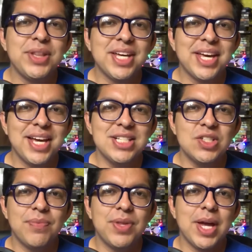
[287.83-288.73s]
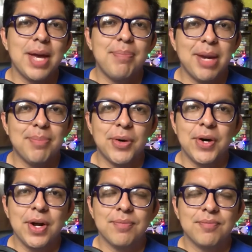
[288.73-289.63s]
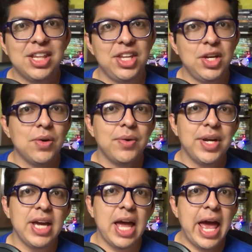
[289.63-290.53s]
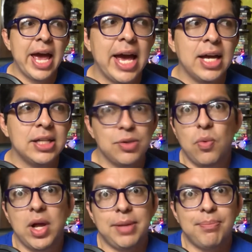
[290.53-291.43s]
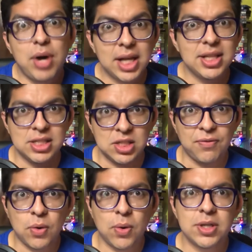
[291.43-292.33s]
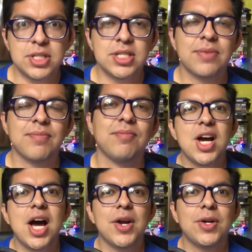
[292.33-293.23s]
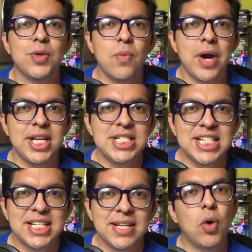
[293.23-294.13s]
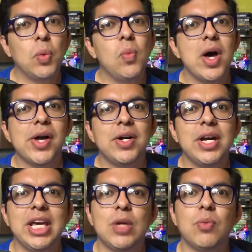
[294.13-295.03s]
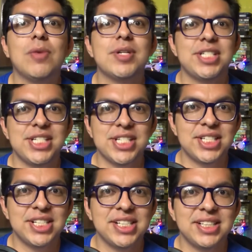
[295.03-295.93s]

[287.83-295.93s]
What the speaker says: Now, in the case of the paper, in theory and well, in practice of course, the higher the weight, the more water it will resist.